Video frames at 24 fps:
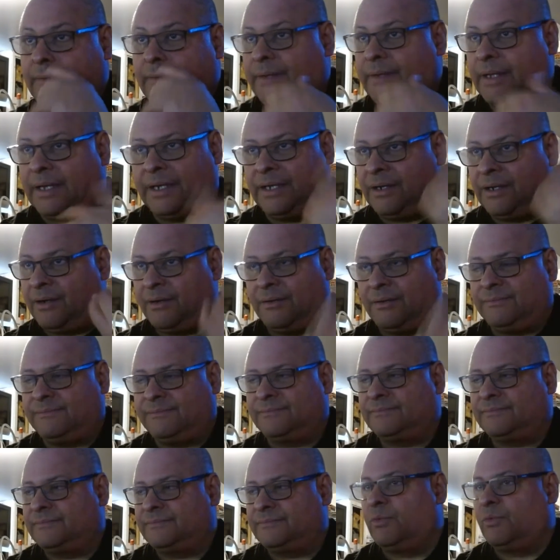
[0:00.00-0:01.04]

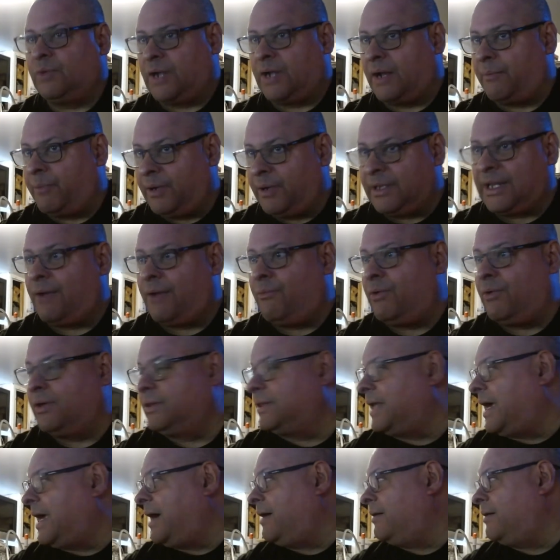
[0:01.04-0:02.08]
When I bring that one
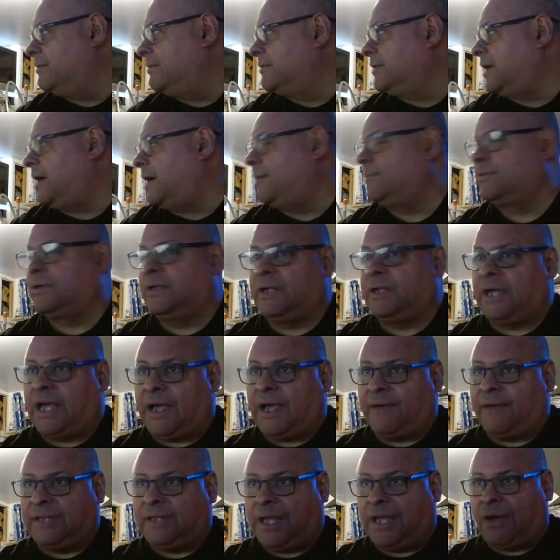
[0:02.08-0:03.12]
down, I'm going to
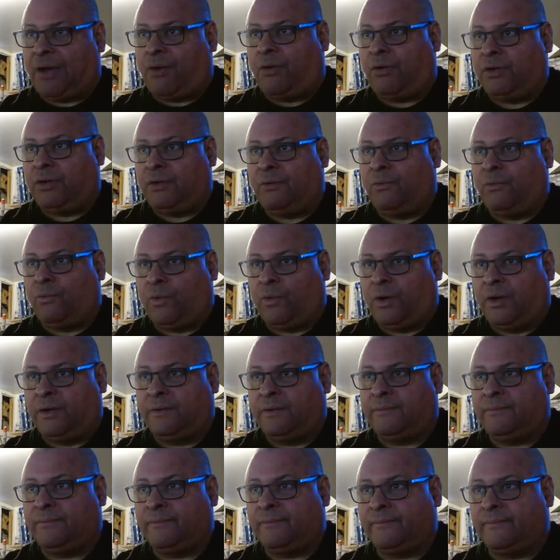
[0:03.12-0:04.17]
have that all in
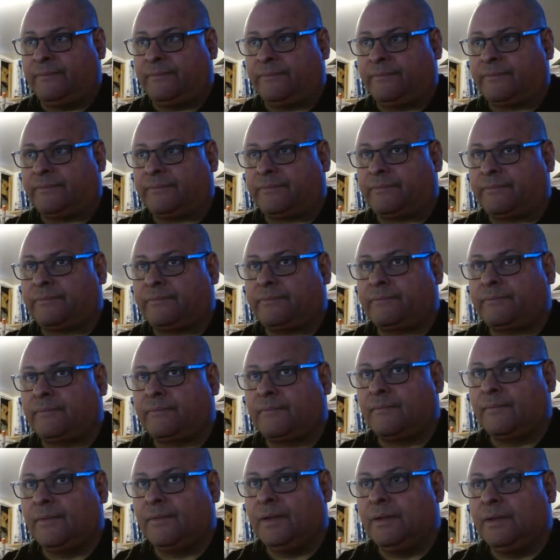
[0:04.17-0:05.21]
one.
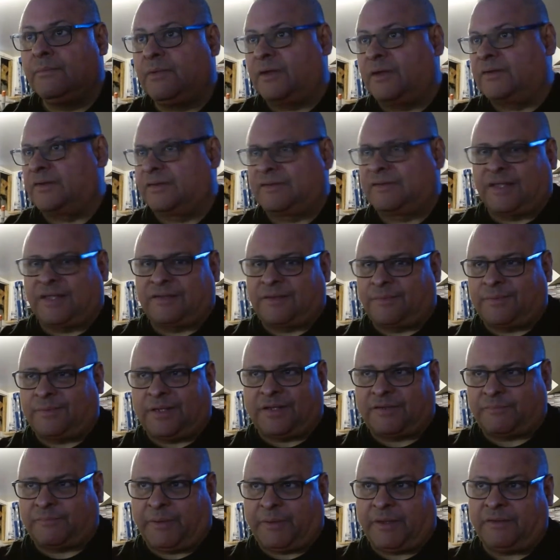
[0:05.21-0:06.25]
Plus, it takes up
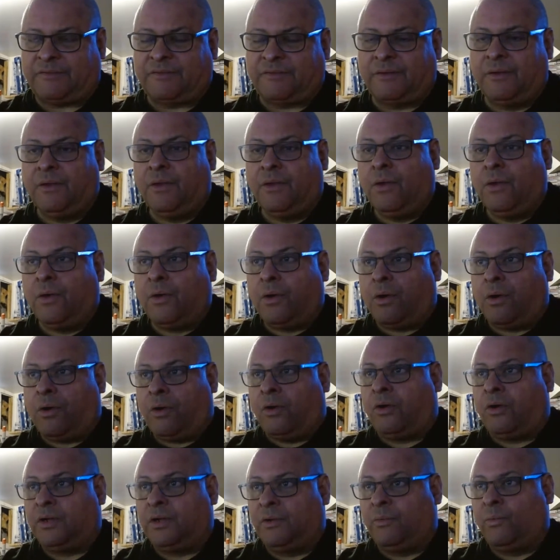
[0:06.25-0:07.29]
less space.
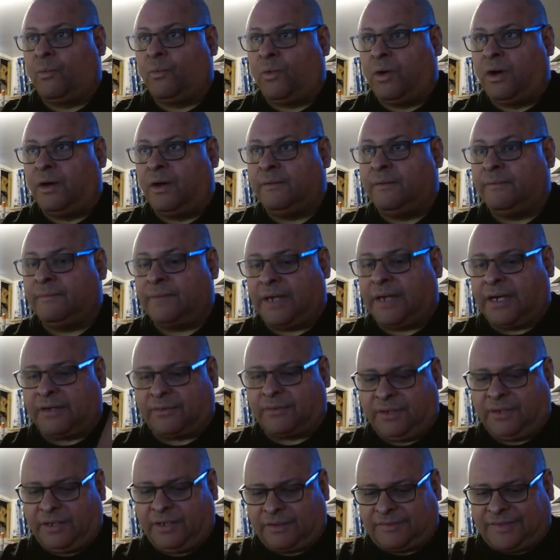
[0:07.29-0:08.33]
All in one. I
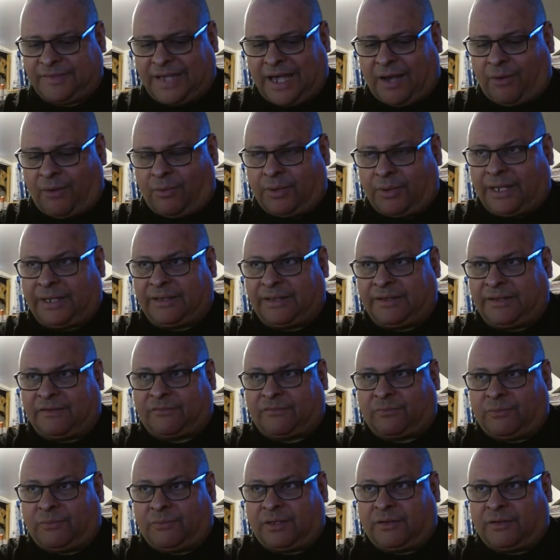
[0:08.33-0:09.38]
don't need a tower like
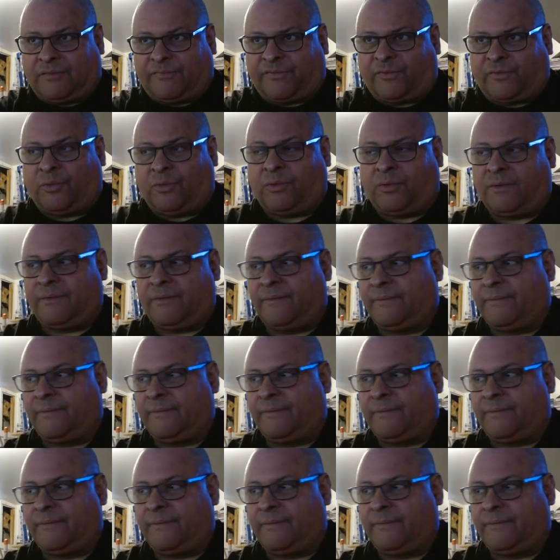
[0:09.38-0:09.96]
this one on the floor.